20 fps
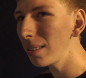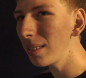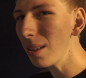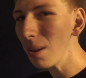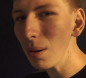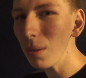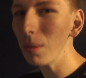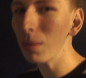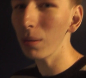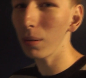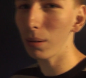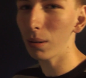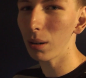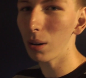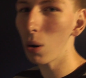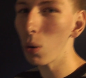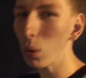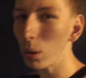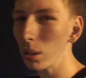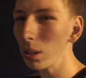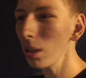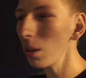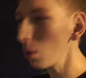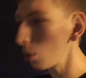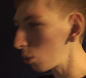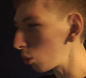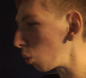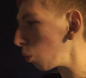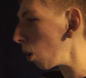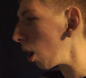still Core 2
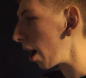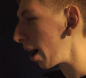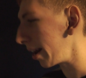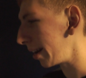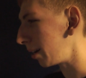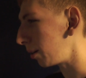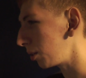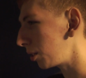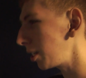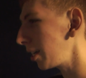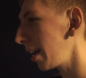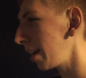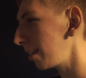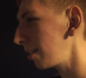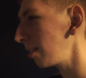Quad LGA